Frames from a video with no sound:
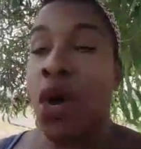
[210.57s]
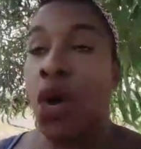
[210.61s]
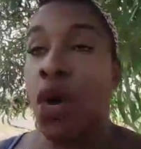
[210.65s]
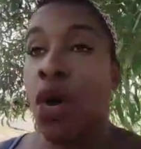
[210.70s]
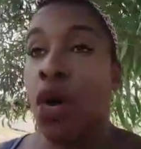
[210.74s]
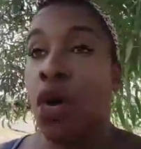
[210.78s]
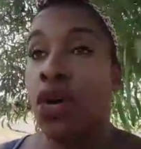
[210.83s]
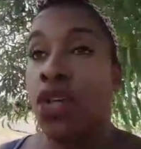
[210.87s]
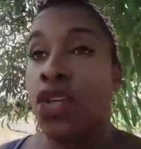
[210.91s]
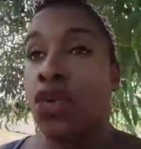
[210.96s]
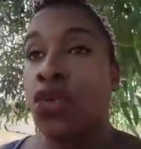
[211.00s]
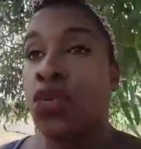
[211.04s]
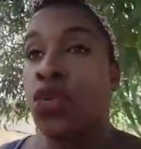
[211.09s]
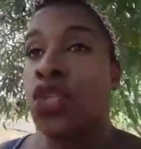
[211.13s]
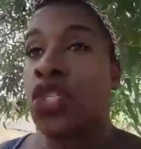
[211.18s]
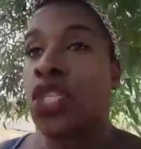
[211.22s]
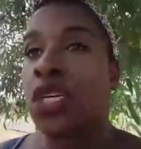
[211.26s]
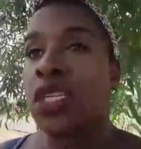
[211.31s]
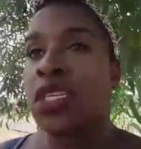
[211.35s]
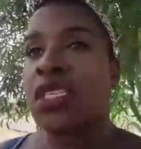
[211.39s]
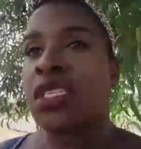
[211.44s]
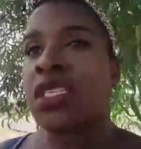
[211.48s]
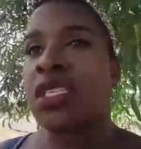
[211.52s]
or you
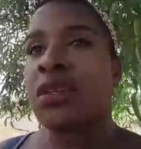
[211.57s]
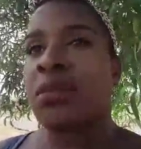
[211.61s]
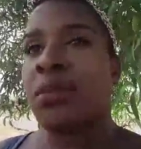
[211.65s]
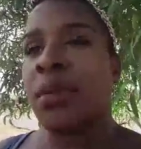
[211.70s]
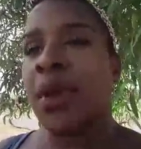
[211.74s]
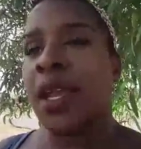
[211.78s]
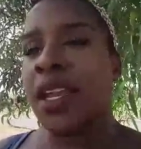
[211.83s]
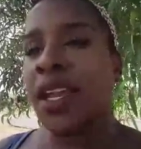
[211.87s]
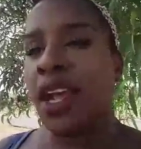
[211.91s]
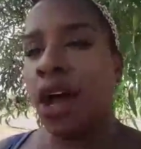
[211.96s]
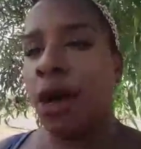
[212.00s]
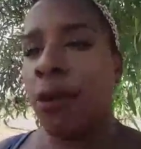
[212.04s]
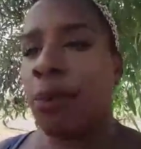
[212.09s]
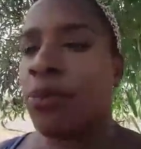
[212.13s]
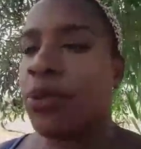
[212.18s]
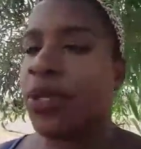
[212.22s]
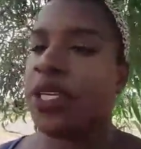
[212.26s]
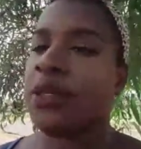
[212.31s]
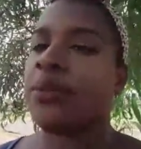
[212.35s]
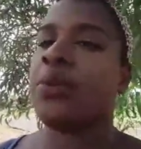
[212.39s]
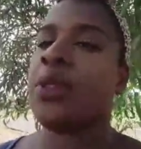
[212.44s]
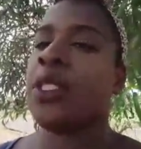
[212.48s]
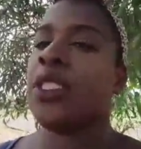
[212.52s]
just made a
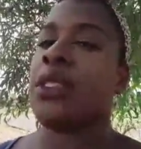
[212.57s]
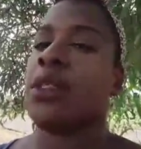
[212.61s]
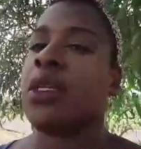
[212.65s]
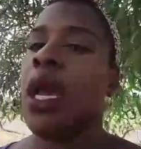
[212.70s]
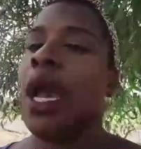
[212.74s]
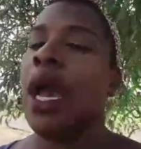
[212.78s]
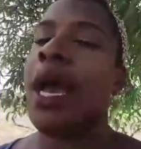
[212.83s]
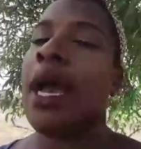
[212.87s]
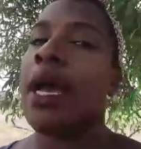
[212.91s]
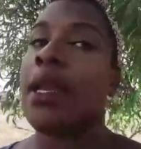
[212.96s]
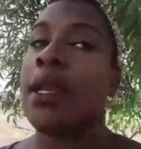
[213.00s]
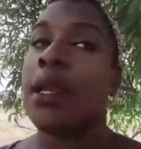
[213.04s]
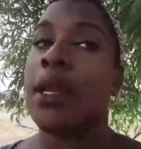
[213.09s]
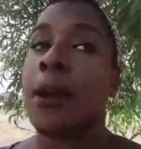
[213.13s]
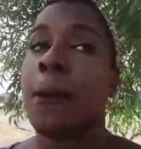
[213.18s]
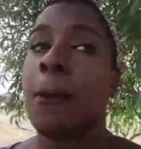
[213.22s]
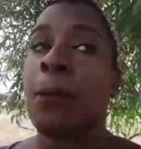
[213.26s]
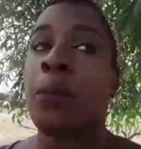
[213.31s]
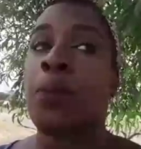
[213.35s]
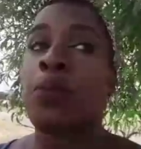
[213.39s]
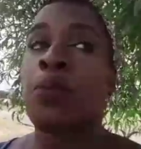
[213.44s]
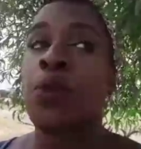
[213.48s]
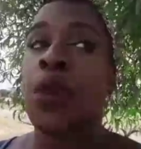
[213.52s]
baby.
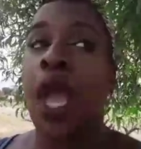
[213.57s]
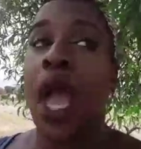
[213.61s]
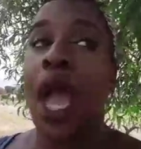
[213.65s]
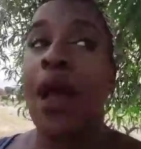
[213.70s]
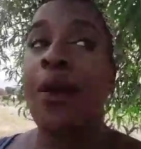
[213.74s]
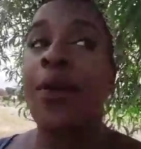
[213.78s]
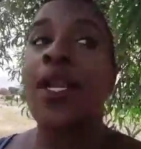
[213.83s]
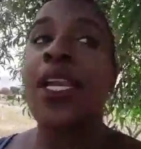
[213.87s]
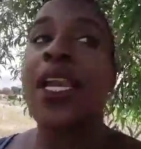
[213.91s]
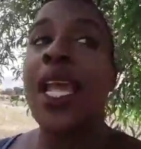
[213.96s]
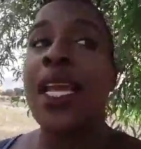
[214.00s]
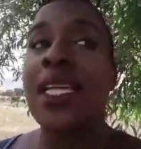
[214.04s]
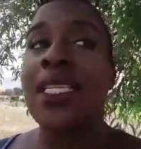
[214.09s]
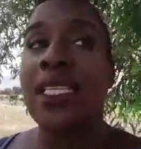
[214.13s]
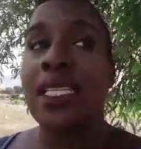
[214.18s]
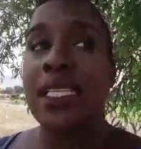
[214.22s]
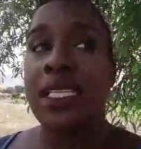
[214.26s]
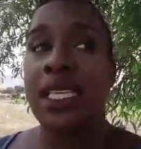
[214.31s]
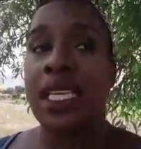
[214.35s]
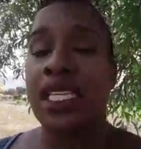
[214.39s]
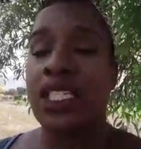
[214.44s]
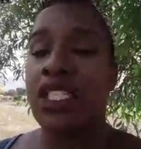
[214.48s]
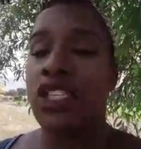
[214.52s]
And I would like
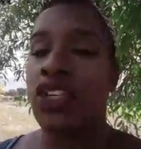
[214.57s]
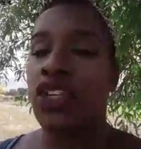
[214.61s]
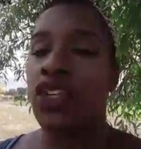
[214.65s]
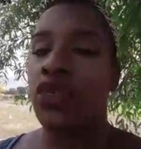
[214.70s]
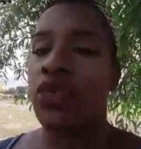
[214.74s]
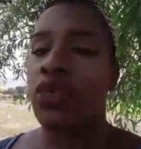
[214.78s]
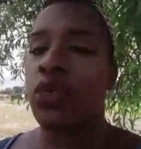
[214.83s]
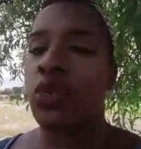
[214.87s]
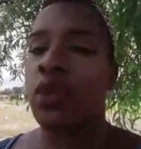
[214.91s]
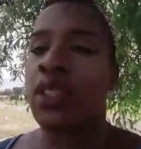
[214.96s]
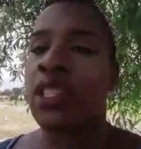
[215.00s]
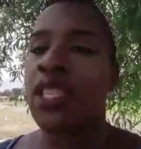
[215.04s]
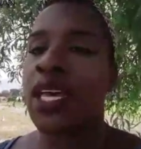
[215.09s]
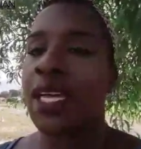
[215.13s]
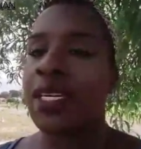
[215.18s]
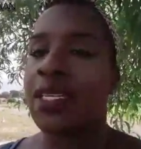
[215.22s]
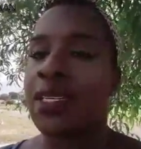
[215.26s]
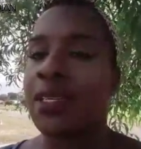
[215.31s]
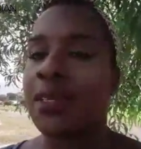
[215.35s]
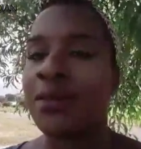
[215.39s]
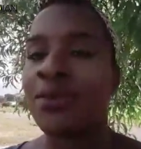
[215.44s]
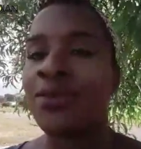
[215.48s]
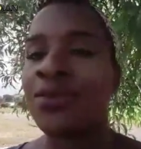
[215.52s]
to say to you
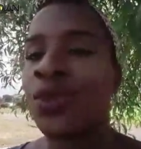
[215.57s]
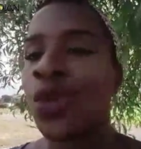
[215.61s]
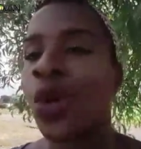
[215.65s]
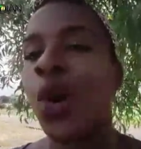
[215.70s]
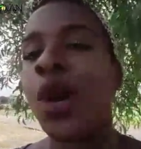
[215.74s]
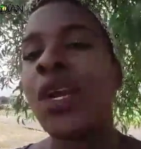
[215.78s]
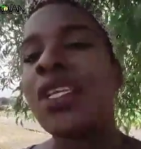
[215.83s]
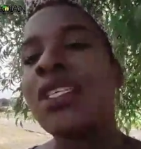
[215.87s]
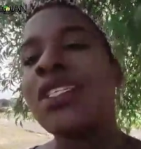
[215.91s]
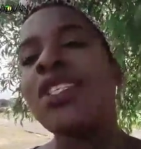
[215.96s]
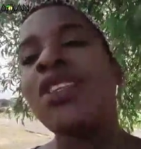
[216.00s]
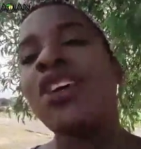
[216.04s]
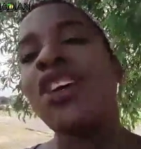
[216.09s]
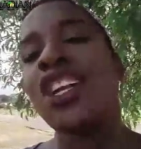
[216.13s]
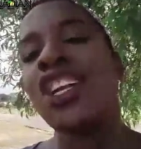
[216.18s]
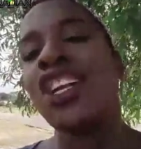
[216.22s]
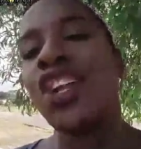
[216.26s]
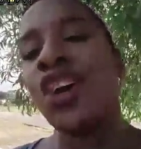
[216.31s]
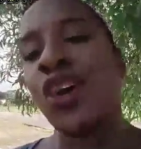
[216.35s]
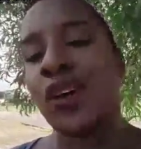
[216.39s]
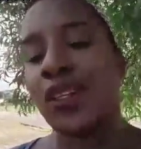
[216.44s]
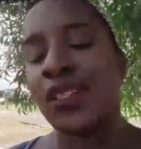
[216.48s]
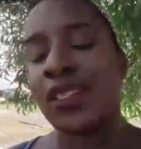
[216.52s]
that all is
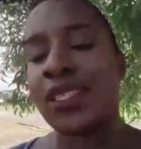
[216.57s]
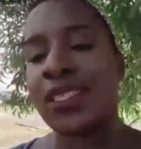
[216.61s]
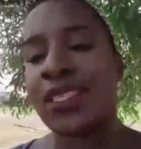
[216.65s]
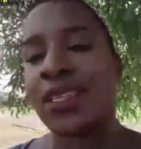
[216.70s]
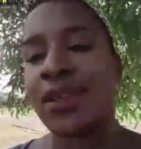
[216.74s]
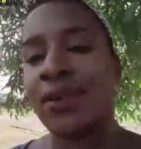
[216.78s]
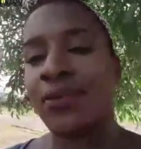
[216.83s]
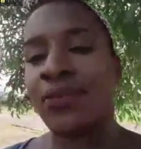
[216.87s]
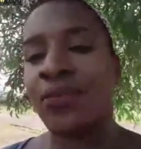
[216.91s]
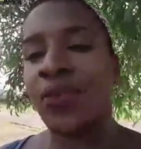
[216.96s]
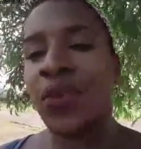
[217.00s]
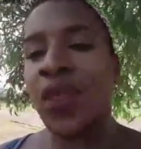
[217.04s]
not lost.